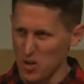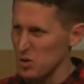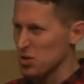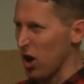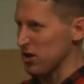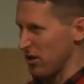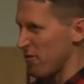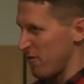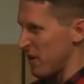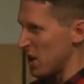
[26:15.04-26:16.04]
and you start to
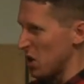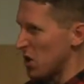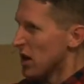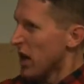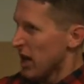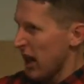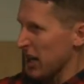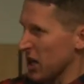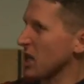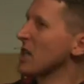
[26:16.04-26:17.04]
feel
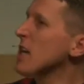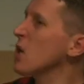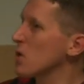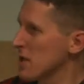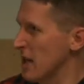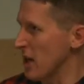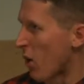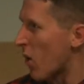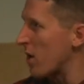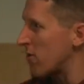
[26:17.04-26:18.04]
like guilty
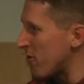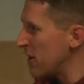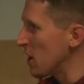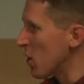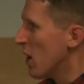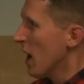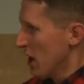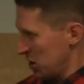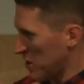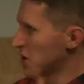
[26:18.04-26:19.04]
or feel
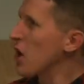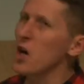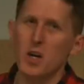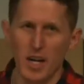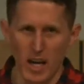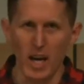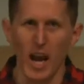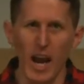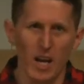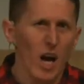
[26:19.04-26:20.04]

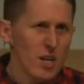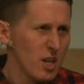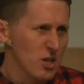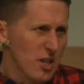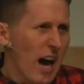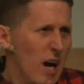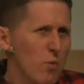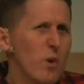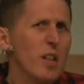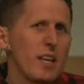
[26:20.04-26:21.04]
dirty. And does
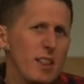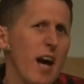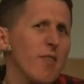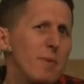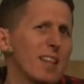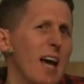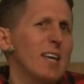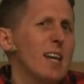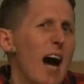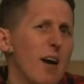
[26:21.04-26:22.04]
God really love me?
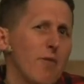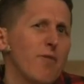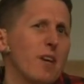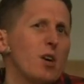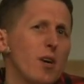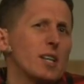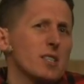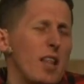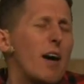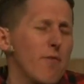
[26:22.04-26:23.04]
Like, can I feel his
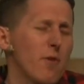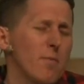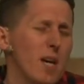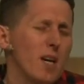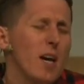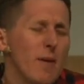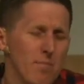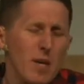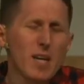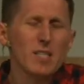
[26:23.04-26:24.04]
love for me?
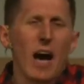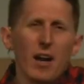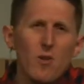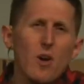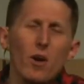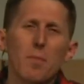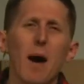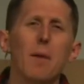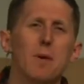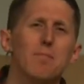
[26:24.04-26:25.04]
Because I don't know, he
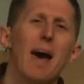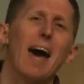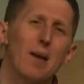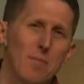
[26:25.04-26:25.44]
might be mad